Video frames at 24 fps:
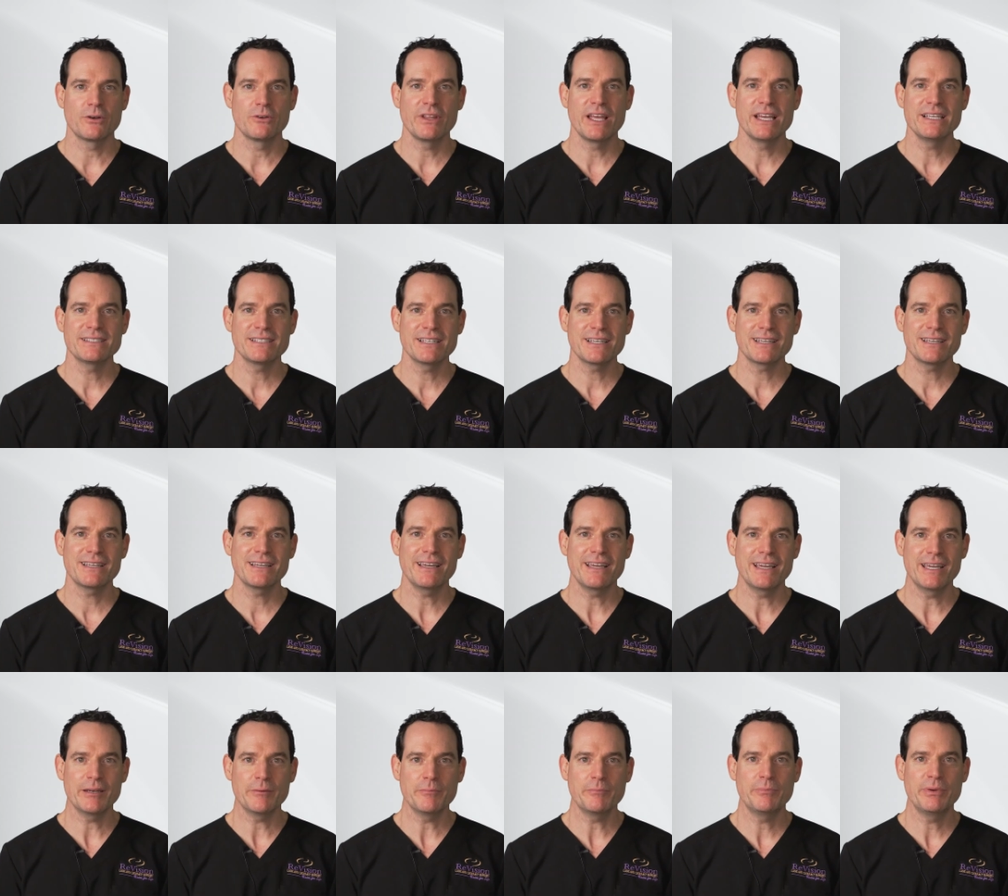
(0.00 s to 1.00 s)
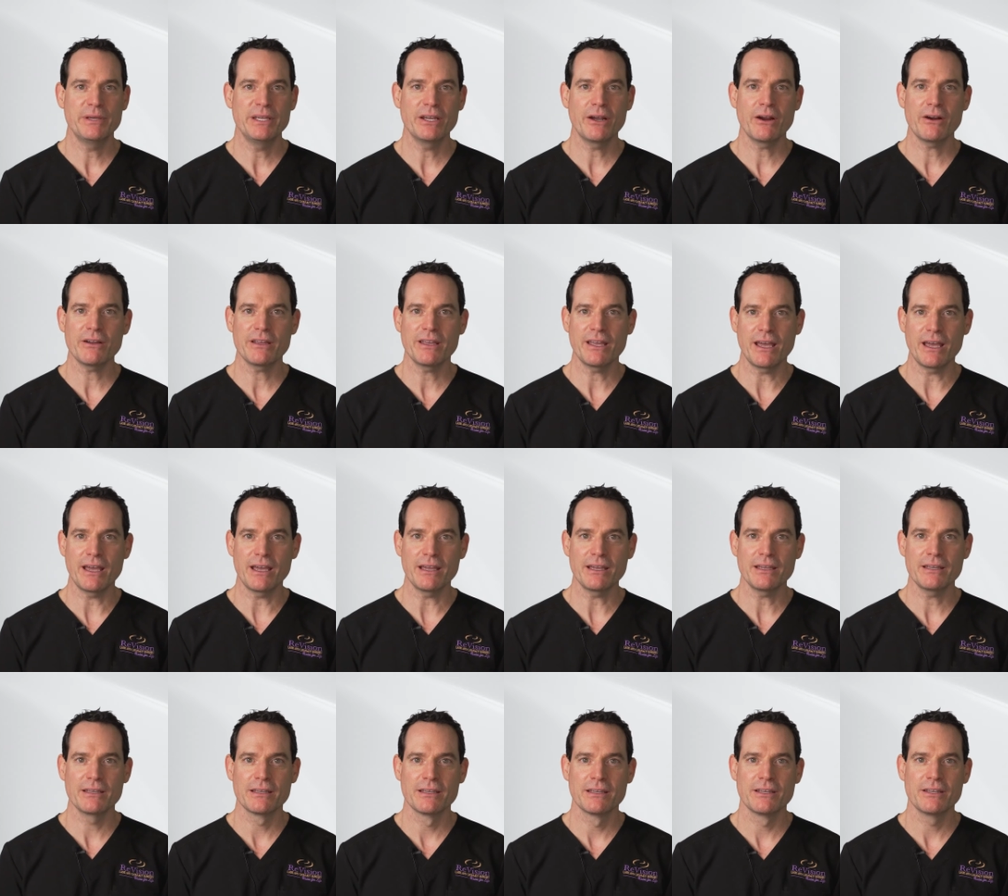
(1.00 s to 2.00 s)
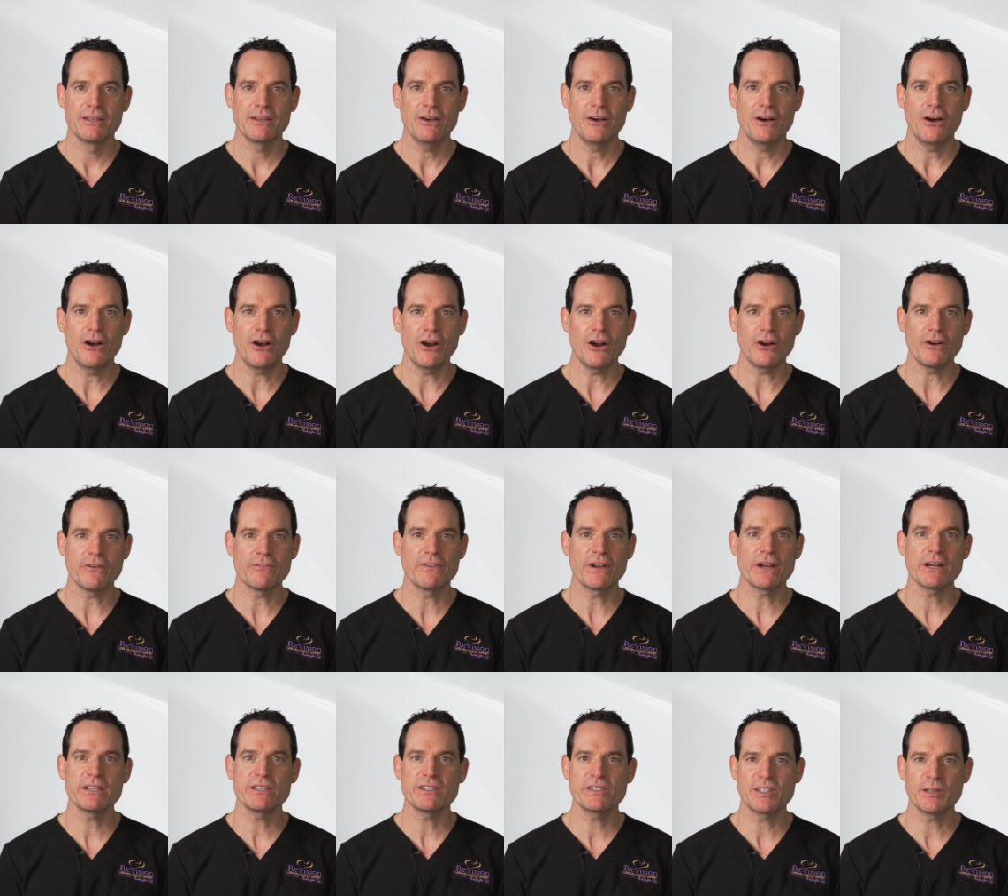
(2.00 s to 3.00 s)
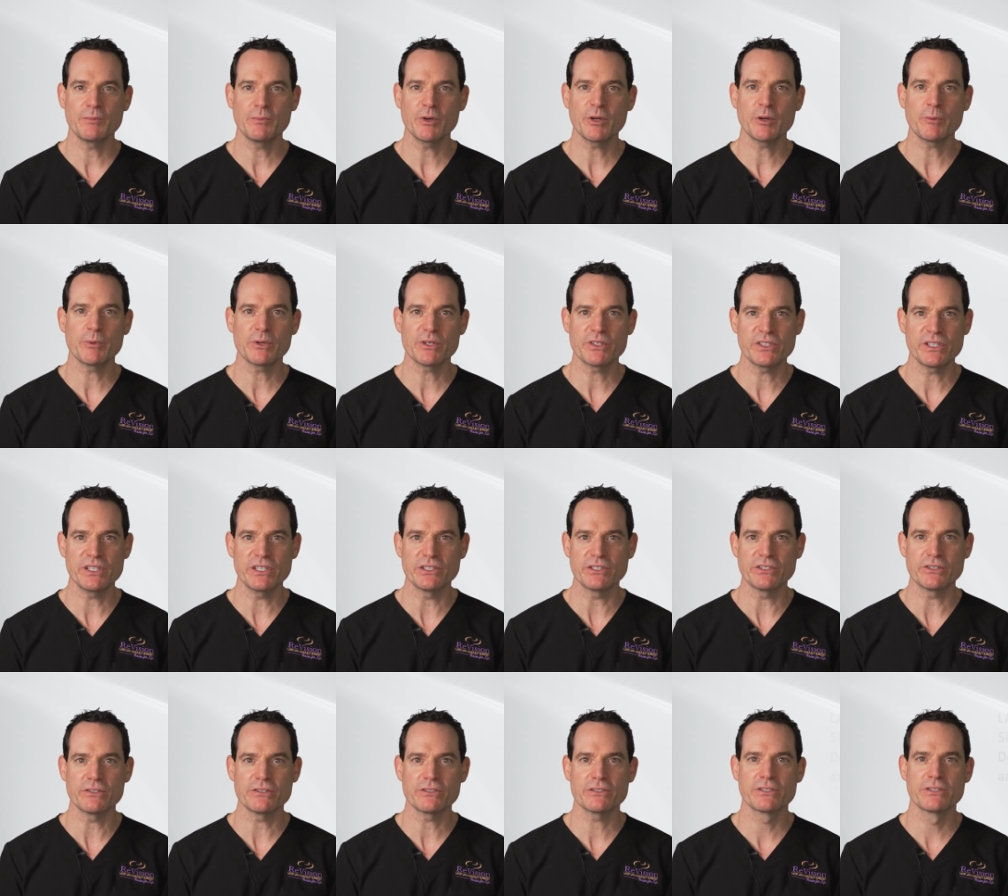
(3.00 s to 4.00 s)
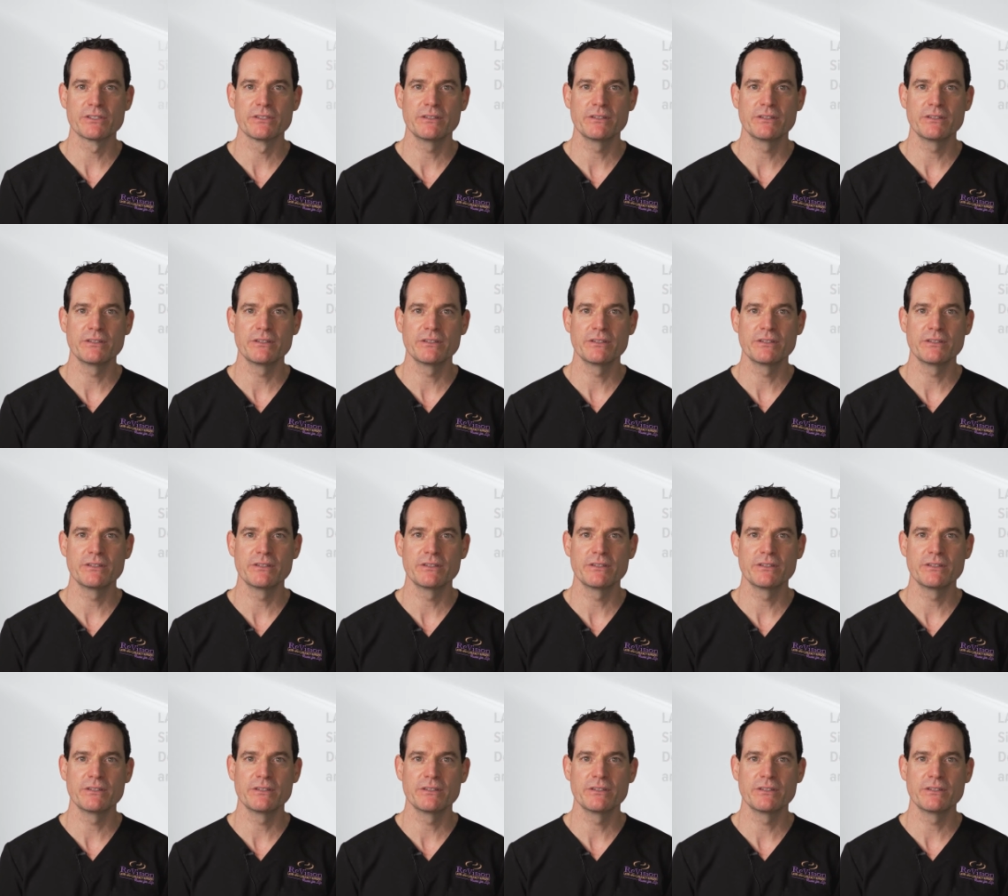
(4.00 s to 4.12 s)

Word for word: LASIK and P R K are very similar procedures.